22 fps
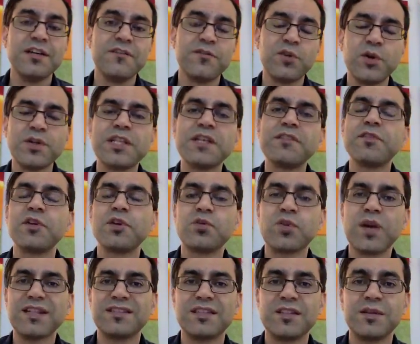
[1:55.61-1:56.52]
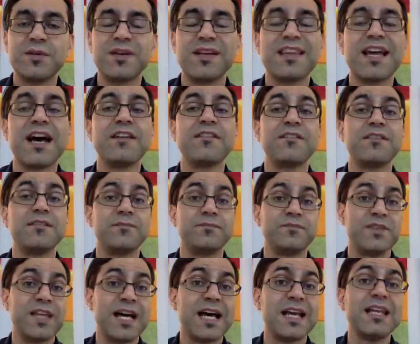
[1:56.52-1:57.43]
Four different criteria
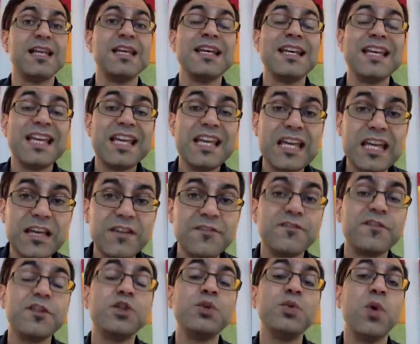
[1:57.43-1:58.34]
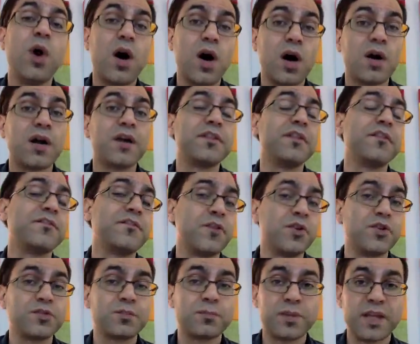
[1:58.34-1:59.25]
that if you are on the
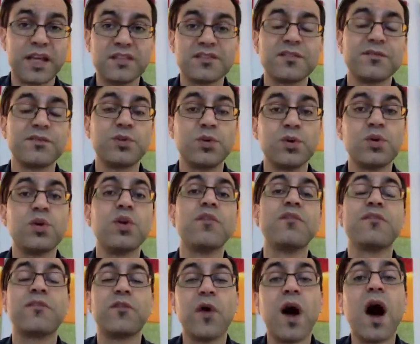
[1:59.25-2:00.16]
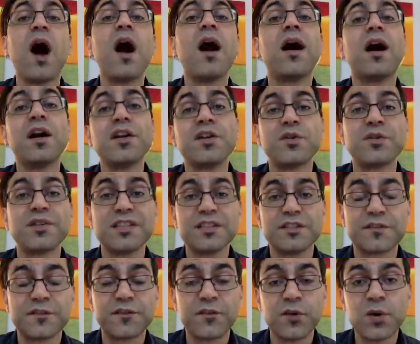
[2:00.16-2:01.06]
first place of Google under
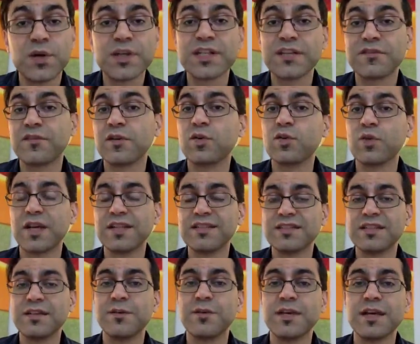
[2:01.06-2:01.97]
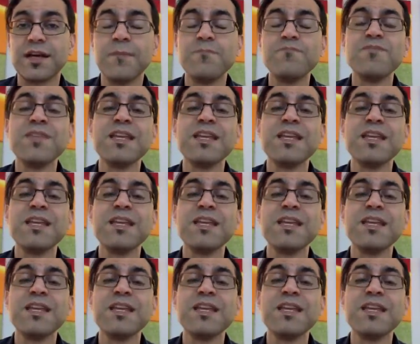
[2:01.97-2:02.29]
these four different criteria,